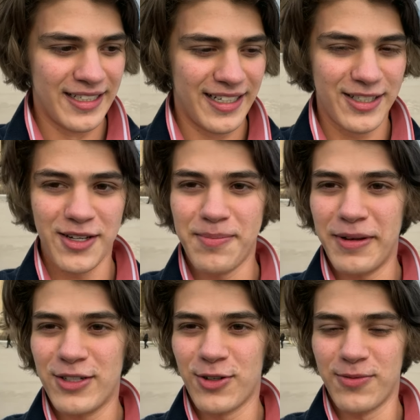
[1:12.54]
I saw a
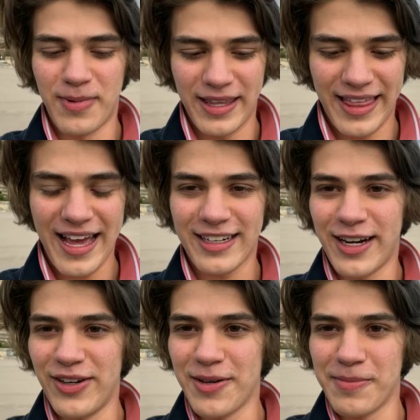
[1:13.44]
picture of my dad
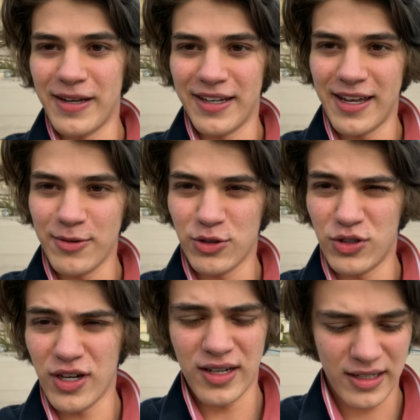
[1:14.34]
carrying me. He was
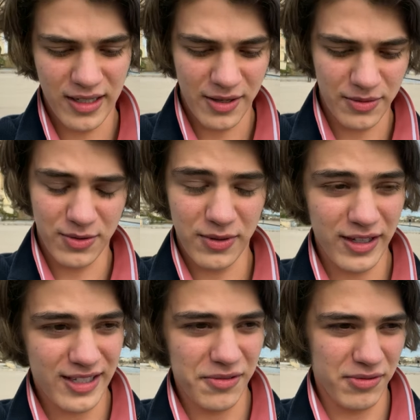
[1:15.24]
young. He was a
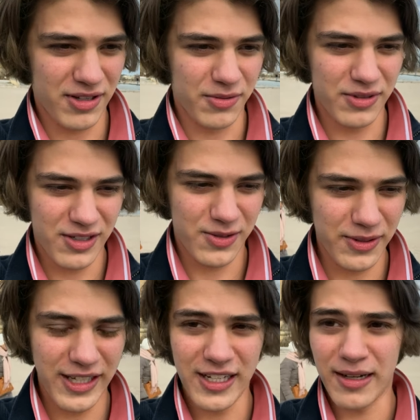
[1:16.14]

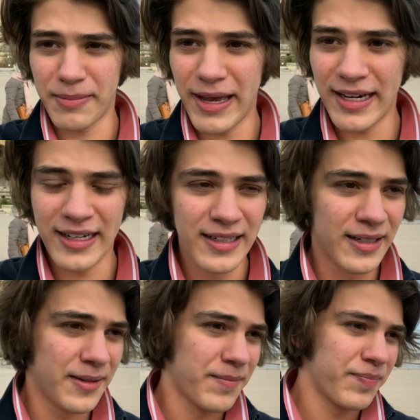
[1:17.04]
really young man.
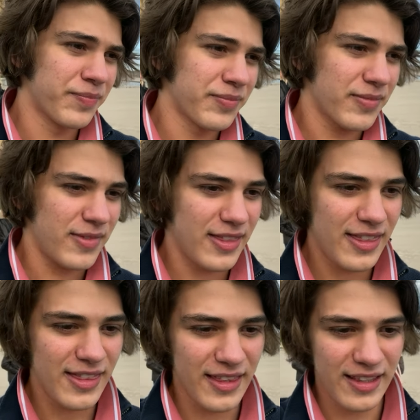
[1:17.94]

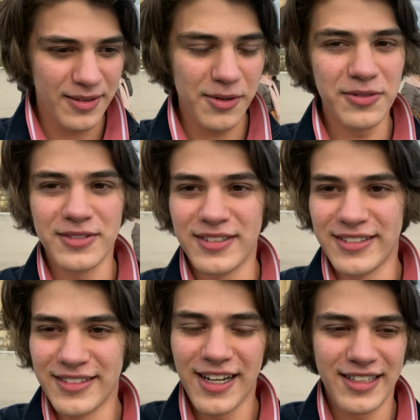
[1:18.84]
Well,
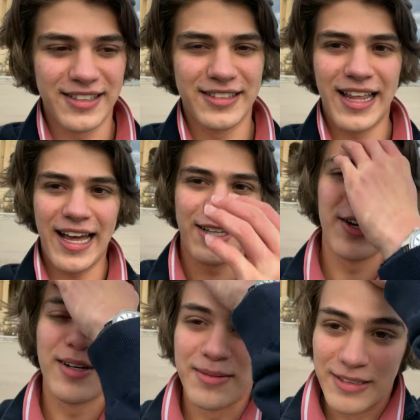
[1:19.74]
not that
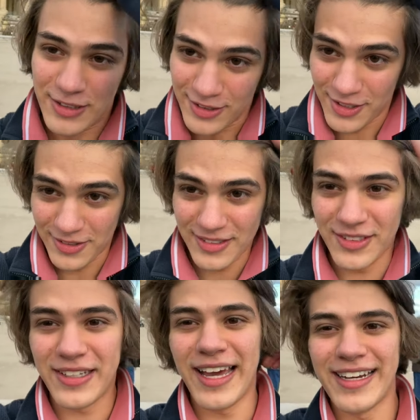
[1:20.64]
young, but you know,
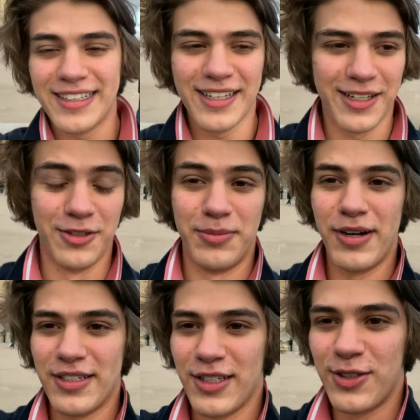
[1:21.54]
you get it. In
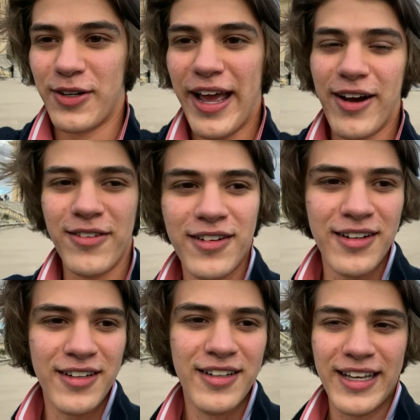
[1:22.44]
comparison to now,
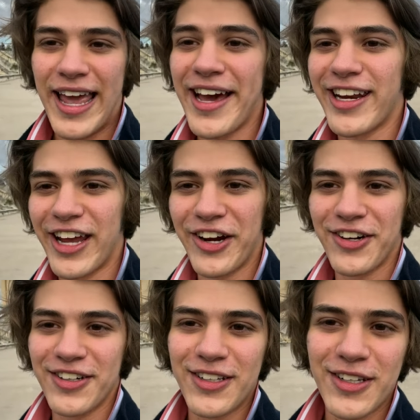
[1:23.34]
he had
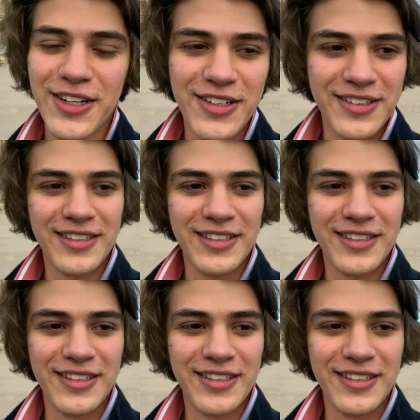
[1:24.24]
hair, you know.